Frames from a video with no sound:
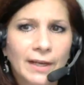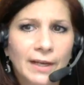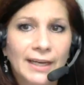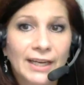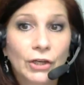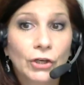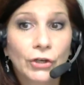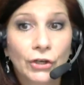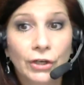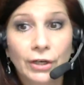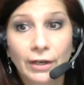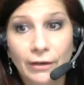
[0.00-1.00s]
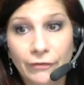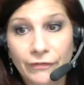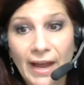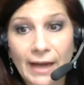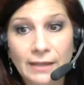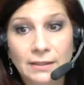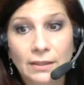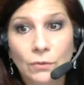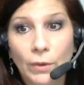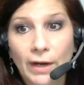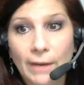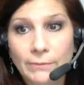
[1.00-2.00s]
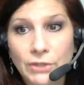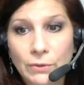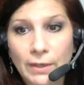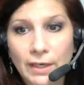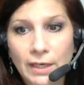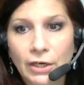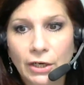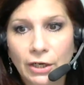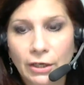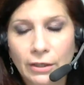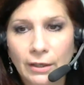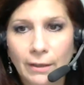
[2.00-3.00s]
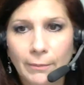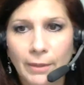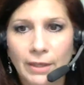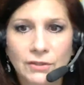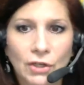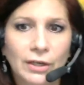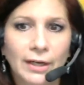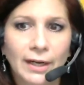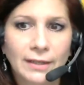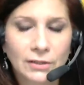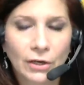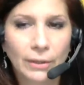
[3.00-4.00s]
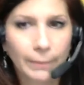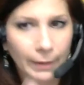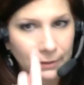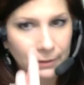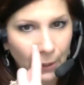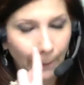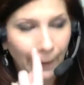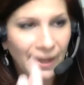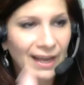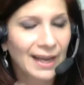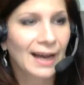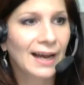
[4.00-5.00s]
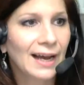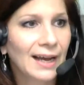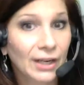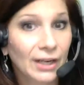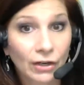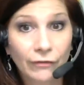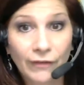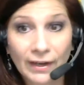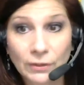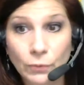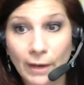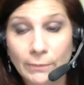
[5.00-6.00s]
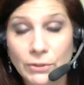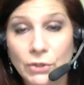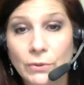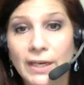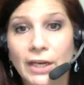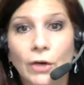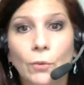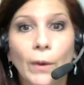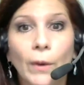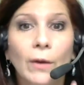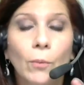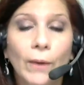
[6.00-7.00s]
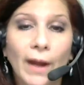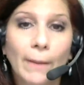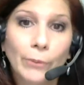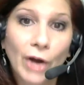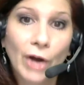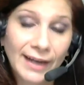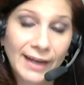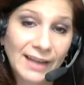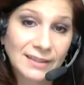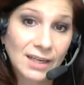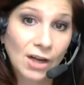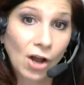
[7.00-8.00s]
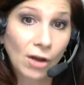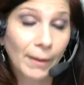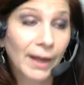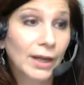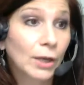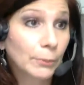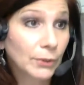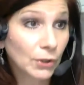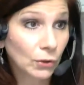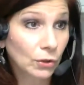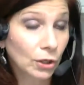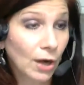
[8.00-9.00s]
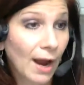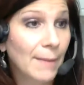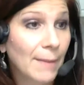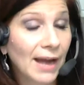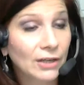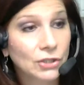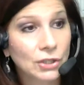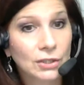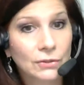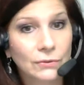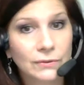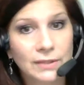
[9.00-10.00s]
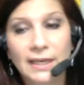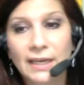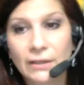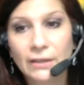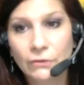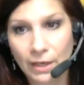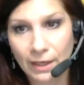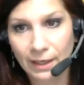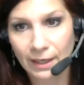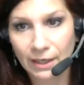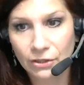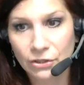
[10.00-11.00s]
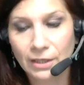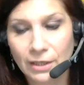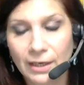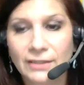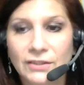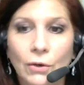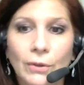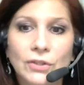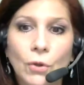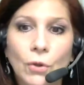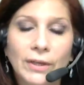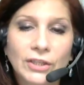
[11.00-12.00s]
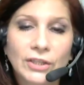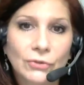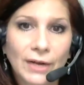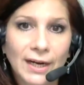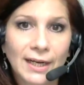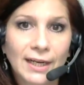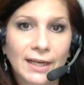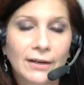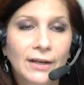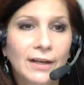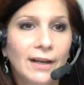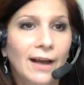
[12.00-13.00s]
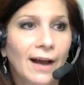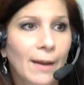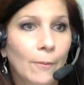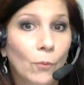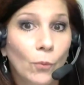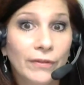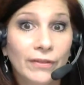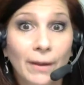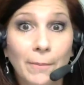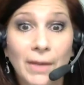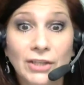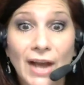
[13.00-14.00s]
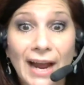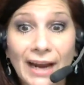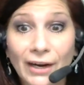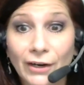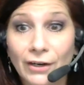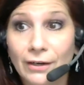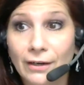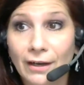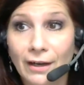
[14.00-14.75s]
it could affect what I'm doing here. I'm going to start it again. Sorry, Periscope. It could affect what I'm doing here, where when I'm broadcasting on my computer, I'm actually using the Ethernet connection. And so it's going straight in with a much higher,